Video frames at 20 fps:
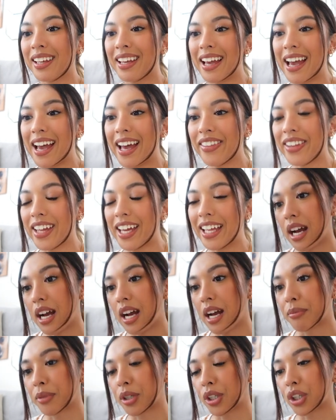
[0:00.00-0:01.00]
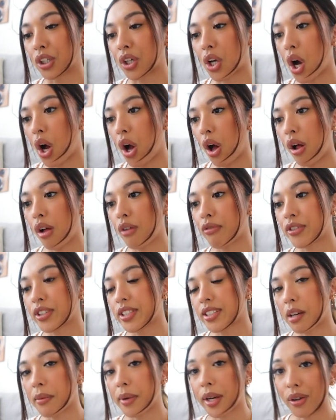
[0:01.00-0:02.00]
And then I'm gonna call for
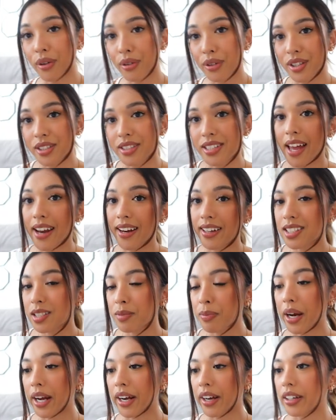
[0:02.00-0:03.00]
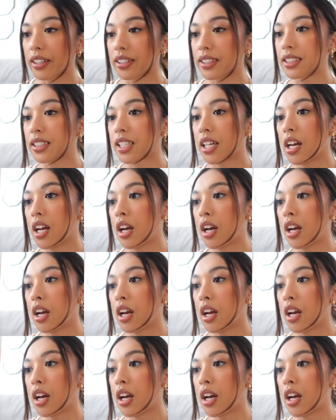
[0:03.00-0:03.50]
sale by owners and expireds